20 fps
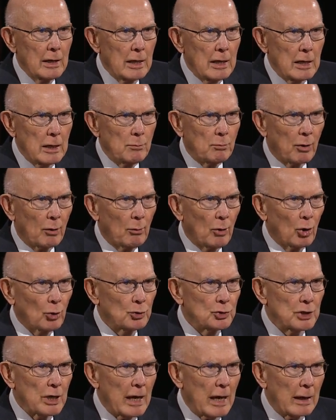He
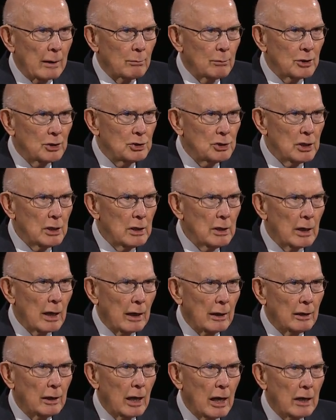promotes enmity
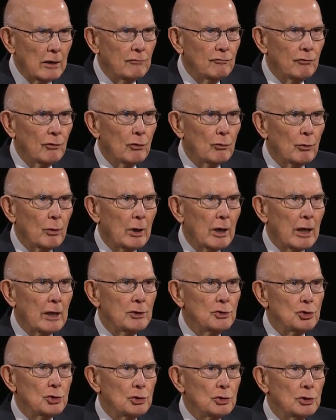and hateful
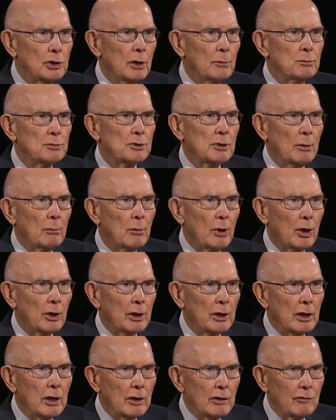relationships
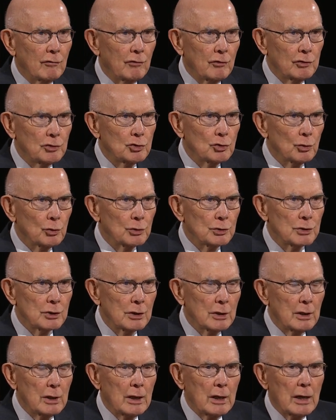among individuals
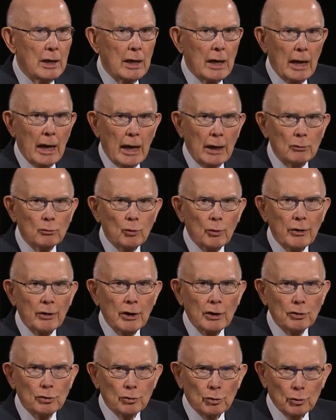and
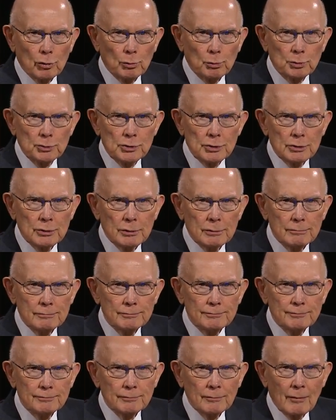within groups.
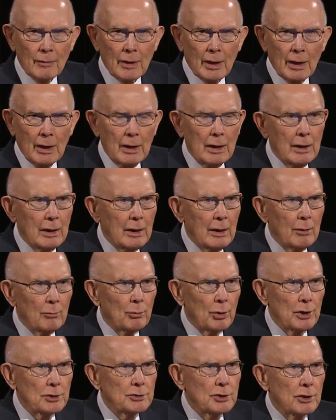
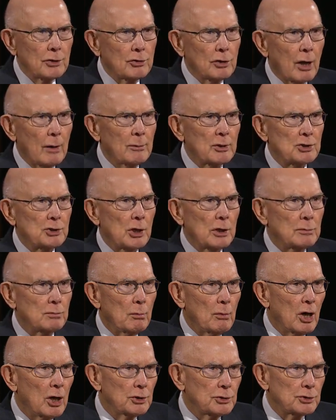President Thomas S.
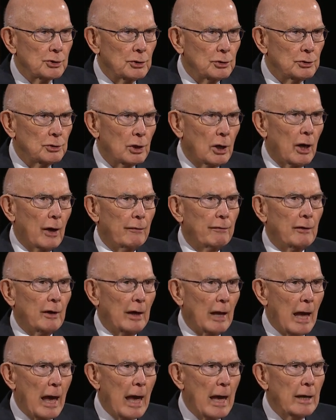Monson taught
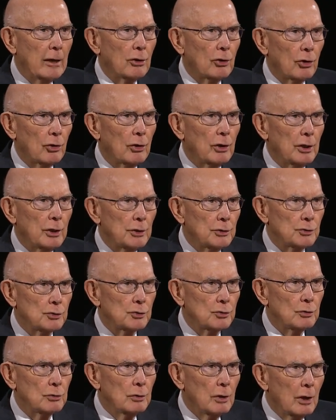that anger
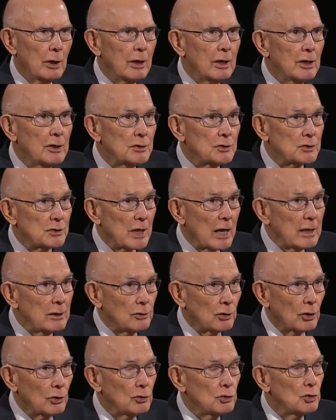is
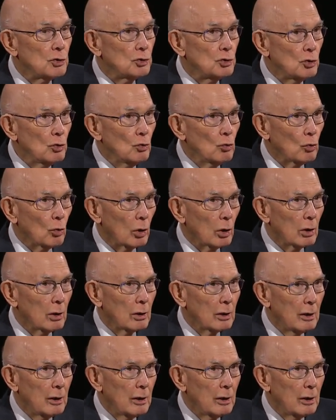Satan's tool.